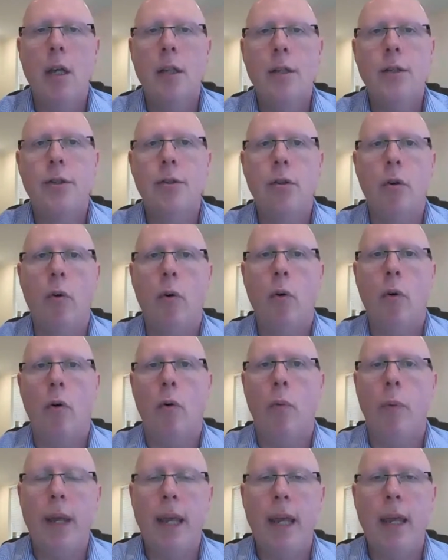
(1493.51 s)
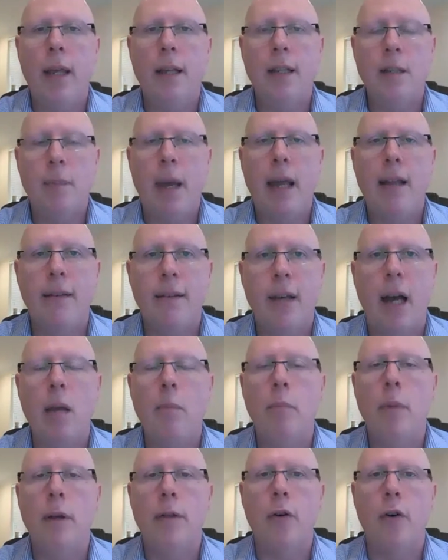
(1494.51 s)
So we spend
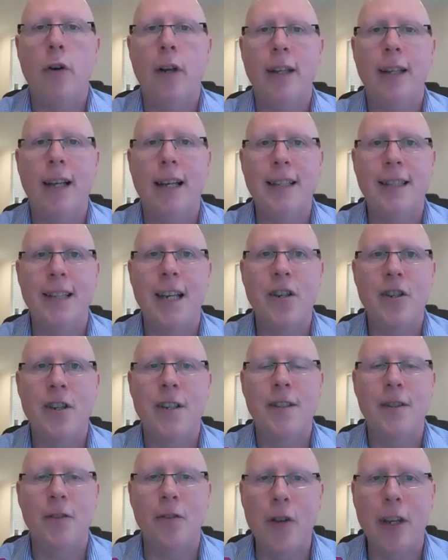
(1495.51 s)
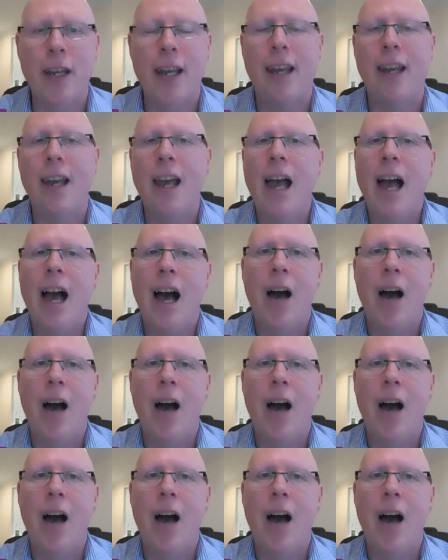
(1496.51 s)
time with organisations looking